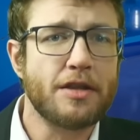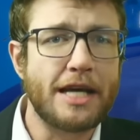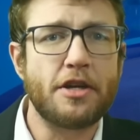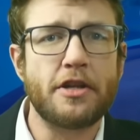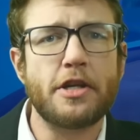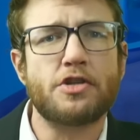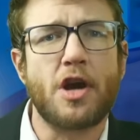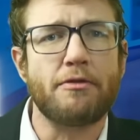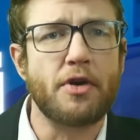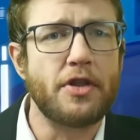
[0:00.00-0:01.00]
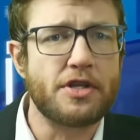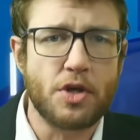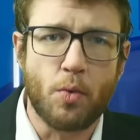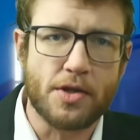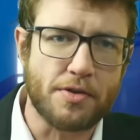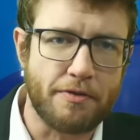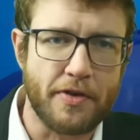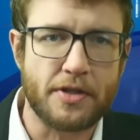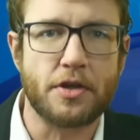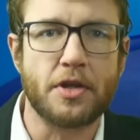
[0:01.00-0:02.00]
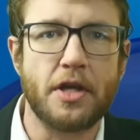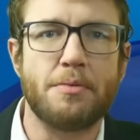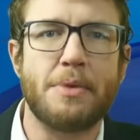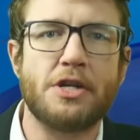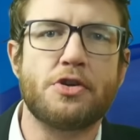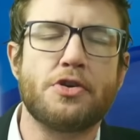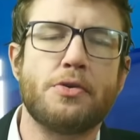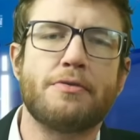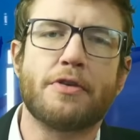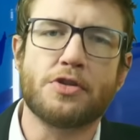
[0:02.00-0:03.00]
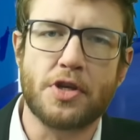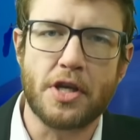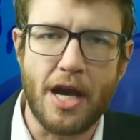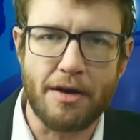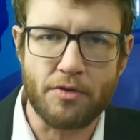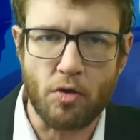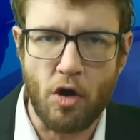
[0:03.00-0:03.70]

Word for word: led to the discovery that she wasn't fit to lead a major university after